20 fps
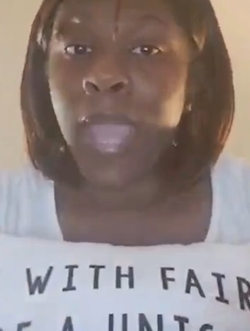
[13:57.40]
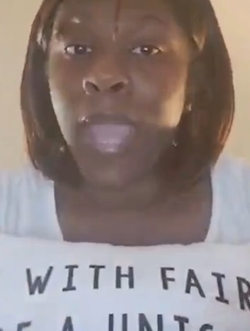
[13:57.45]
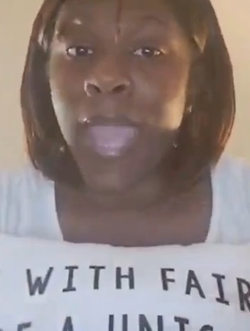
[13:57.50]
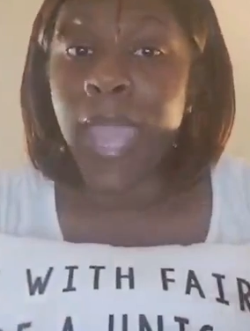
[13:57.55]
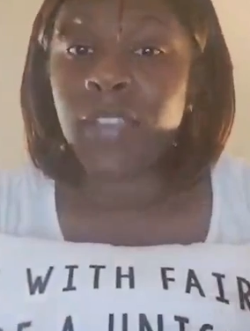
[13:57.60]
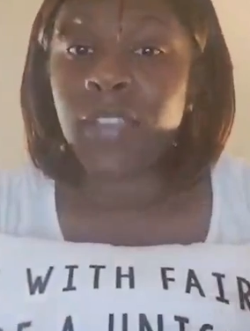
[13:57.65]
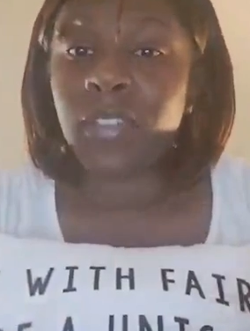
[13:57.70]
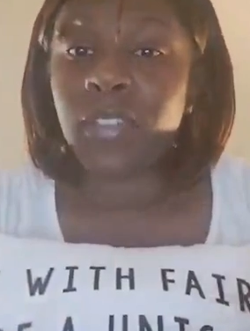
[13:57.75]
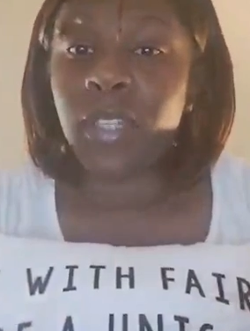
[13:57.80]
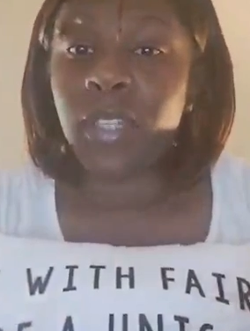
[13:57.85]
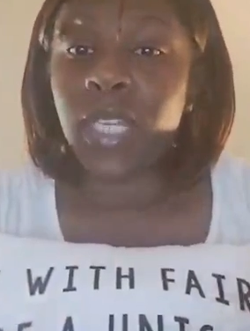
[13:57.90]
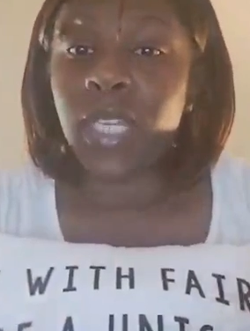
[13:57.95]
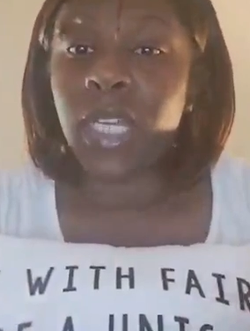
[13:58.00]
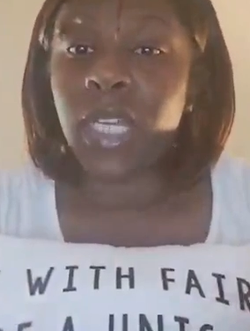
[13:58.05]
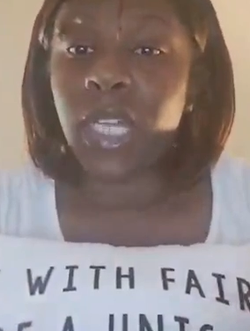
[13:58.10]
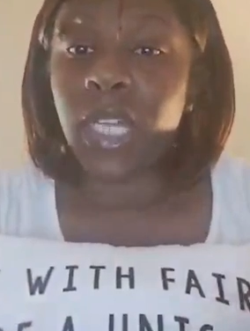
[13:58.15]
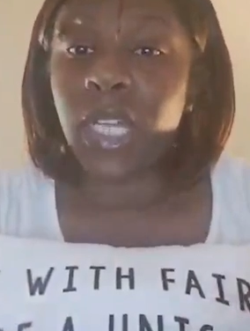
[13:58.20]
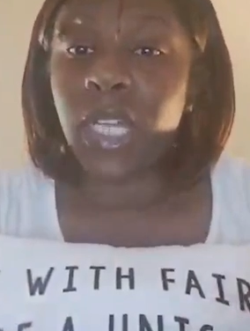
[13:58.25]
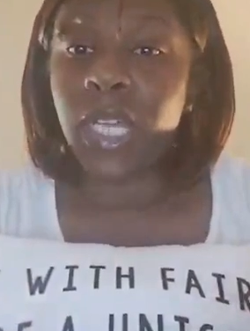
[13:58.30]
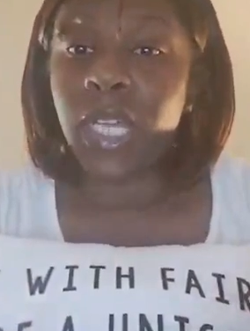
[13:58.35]
actually
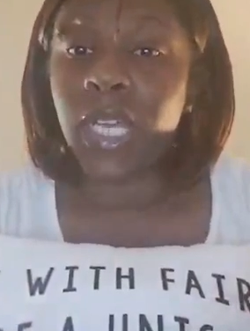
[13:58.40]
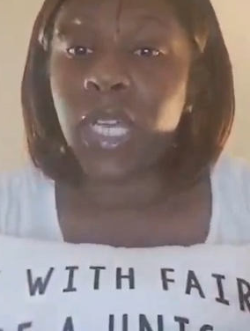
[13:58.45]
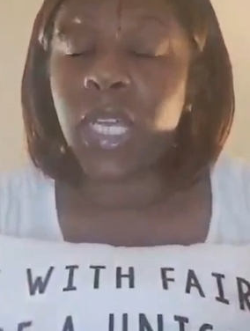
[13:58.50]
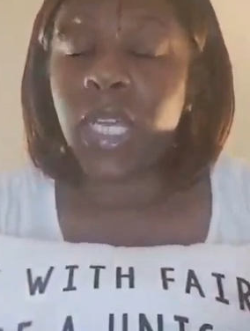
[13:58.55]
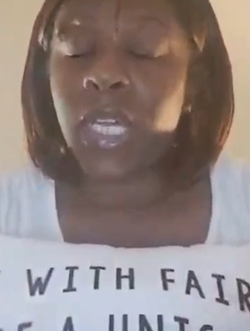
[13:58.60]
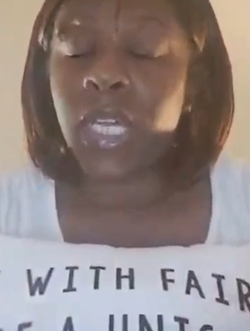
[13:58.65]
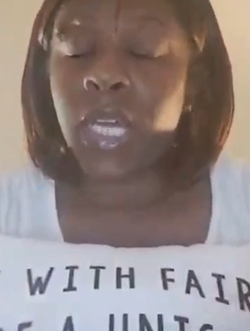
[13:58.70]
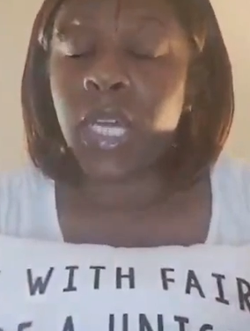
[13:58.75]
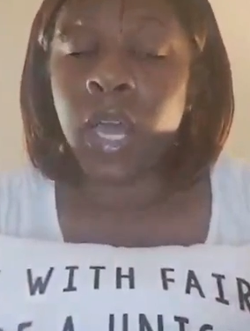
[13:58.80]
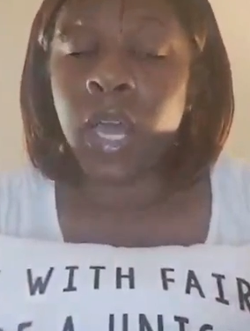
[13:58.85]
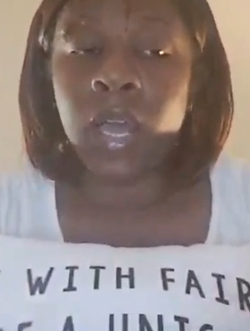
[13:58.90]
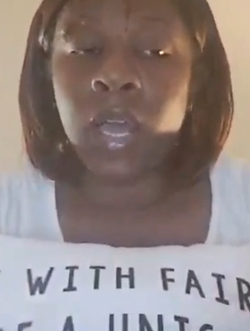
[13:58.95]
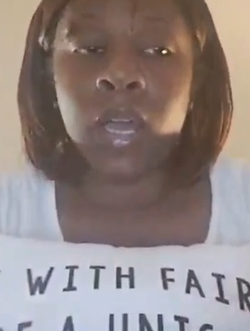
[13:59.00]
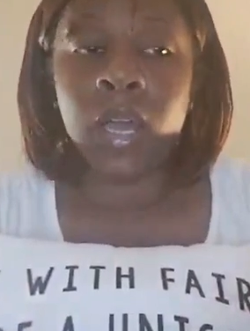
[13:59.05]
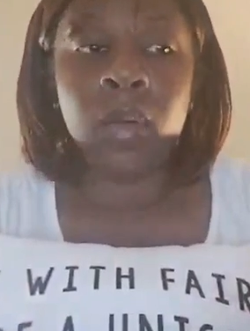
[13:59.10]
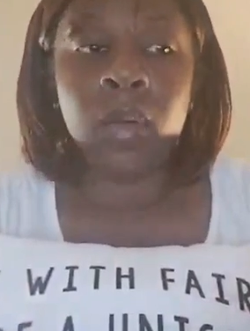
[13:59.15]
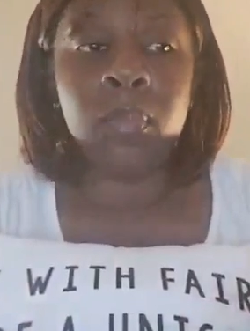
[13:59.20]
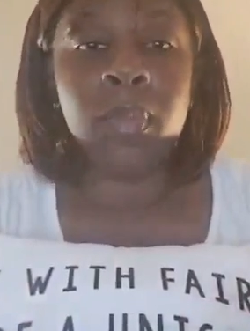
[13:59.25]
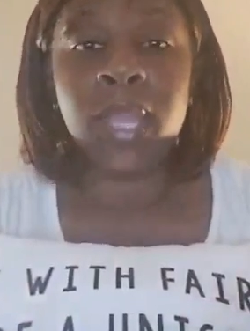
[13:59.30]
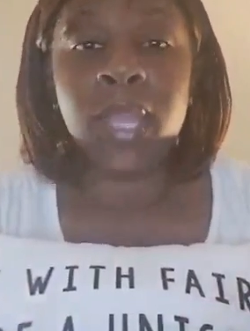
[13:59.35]
click
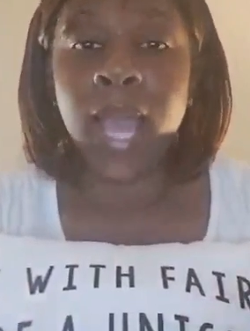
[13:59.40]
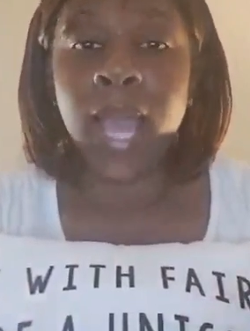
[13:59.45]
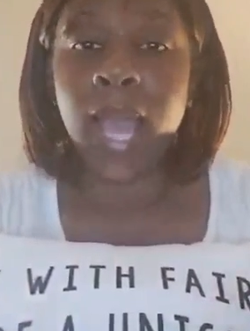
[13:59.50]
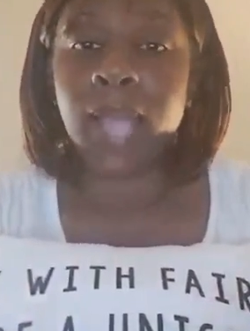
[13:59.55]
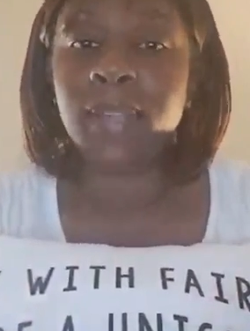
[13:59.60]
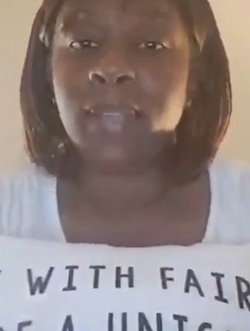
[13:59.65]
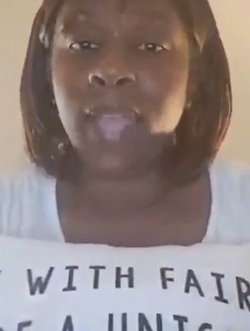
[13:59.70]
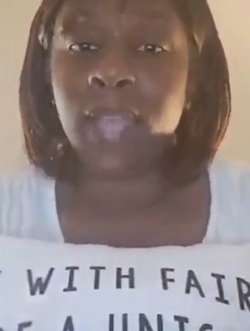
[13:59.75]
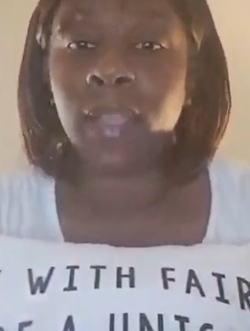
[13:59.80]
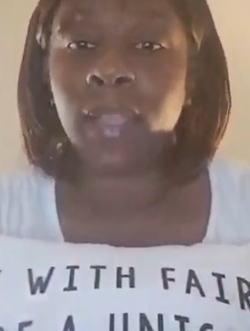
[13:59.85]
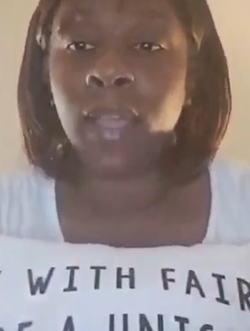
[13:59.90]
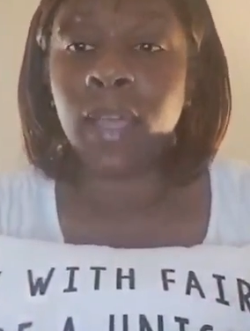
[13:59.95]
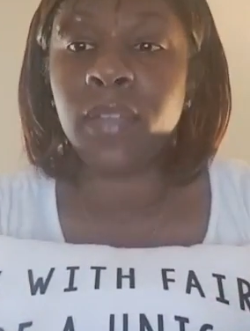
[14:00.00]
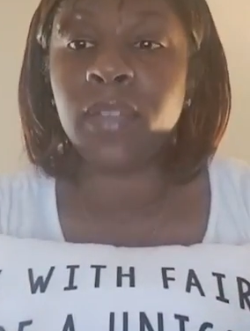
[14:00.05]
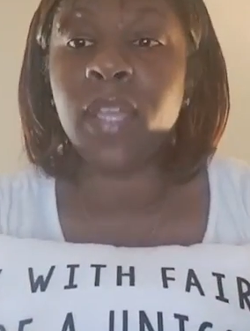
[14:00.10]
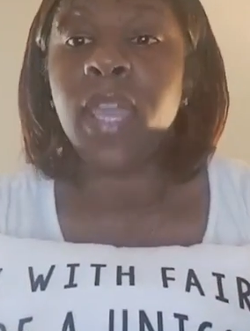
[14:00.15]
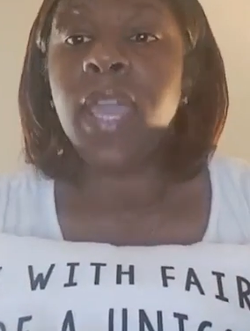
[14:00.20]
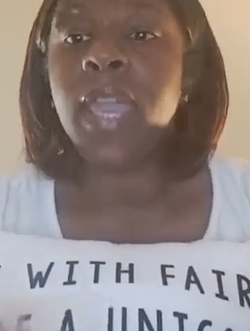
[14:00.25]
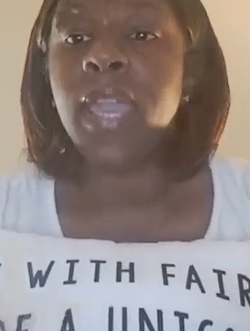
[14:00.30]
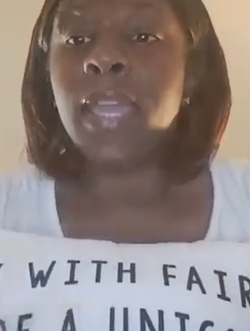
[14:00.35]
contact us,
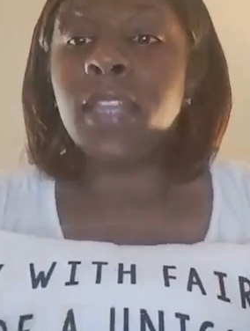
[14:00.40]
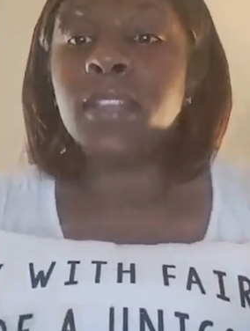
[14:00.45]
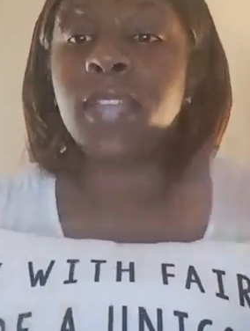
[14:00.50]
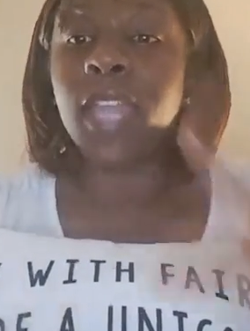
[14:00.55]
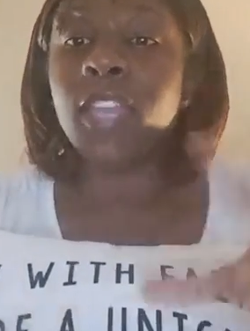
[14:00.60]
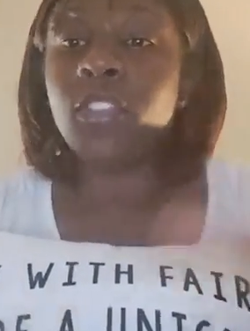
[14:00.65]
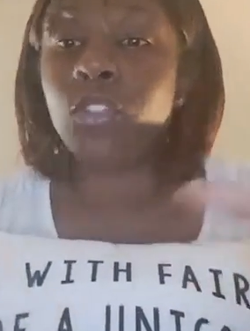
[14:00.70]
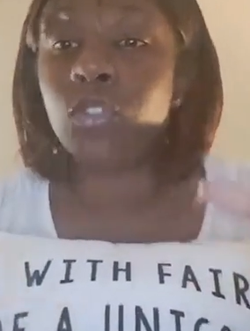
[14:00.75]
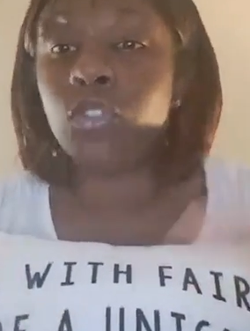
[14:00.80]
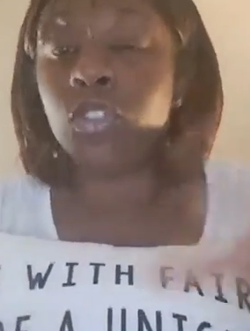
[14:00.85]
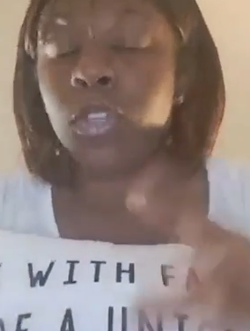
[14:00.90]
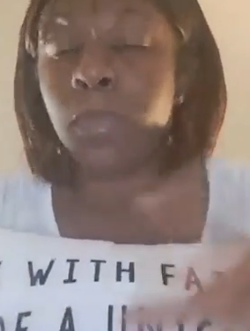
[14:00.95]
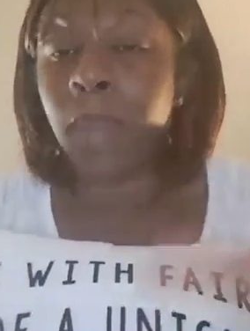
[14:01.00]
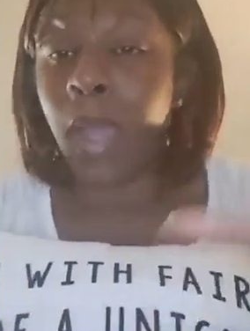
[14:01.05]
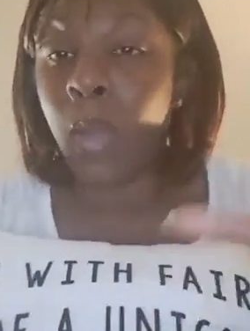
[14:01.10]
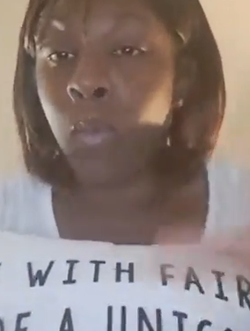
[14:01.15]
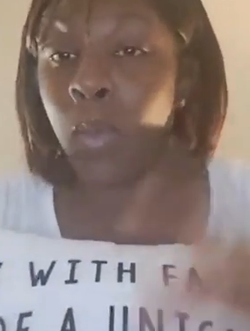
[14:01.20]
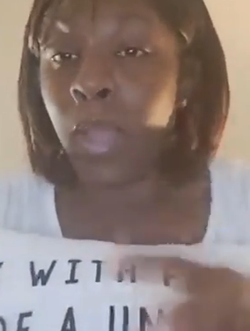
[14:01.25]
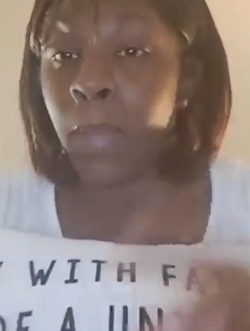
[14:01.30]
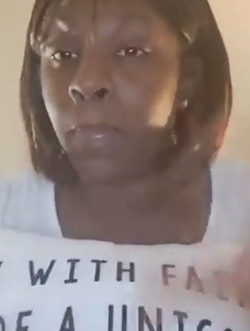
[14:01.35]
it takes you to
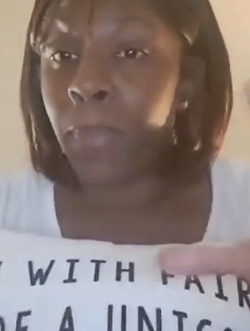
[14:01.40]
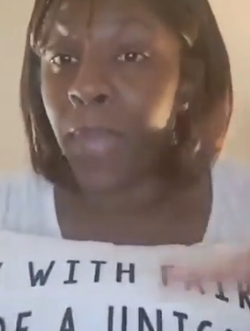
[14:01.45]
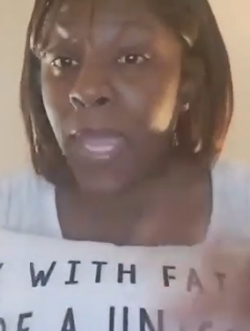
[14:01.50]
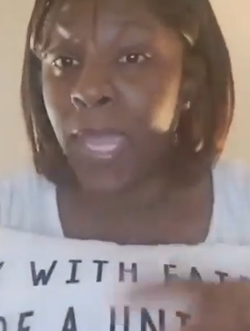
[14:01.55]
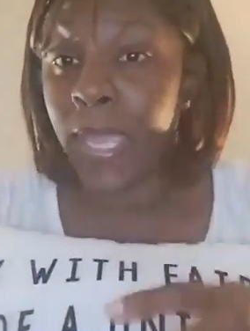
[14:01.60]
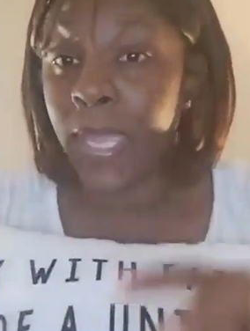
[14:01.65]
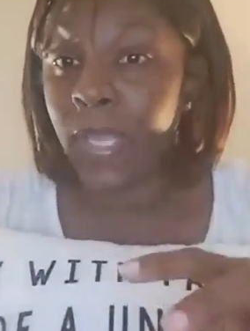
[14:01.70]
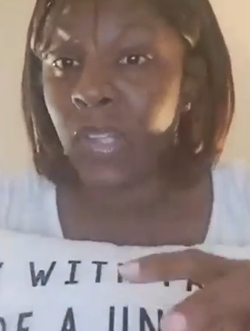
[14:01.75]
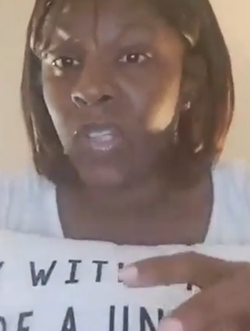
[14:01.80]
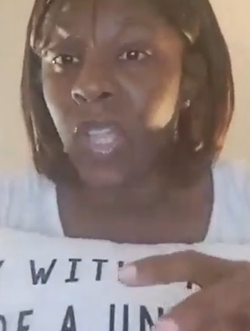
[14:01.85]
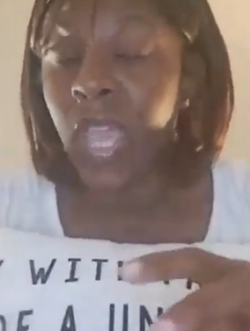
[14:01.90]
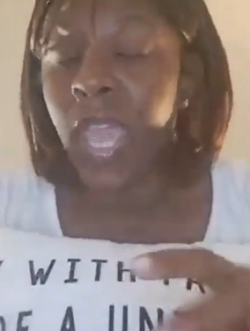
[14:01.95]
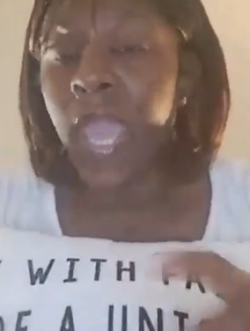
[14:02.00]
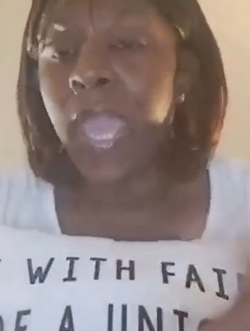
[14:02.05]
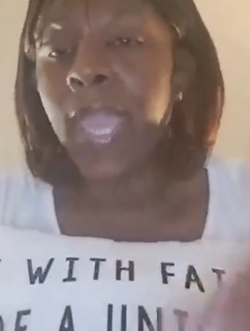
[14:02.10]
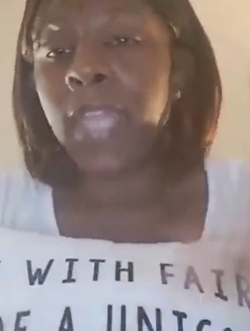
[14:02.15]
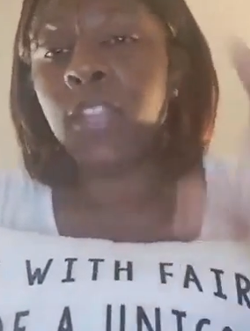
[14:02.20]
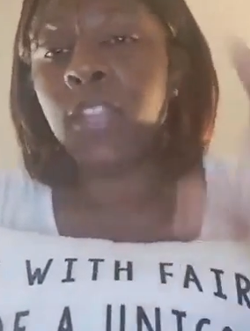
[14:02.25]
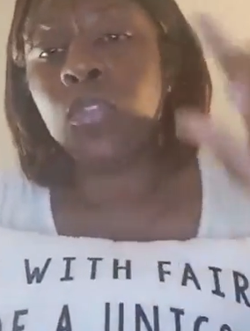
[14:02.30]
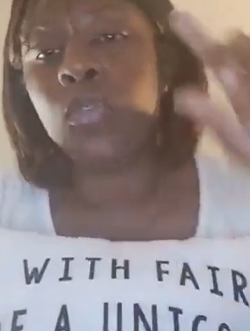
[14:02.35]
my webpage,
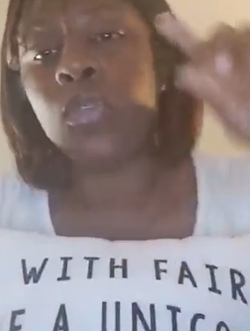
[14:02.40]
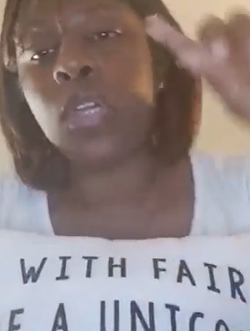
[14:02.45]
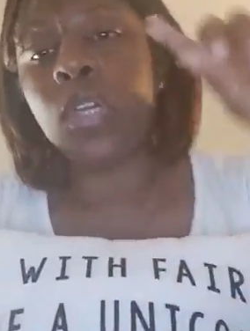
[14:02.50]
and you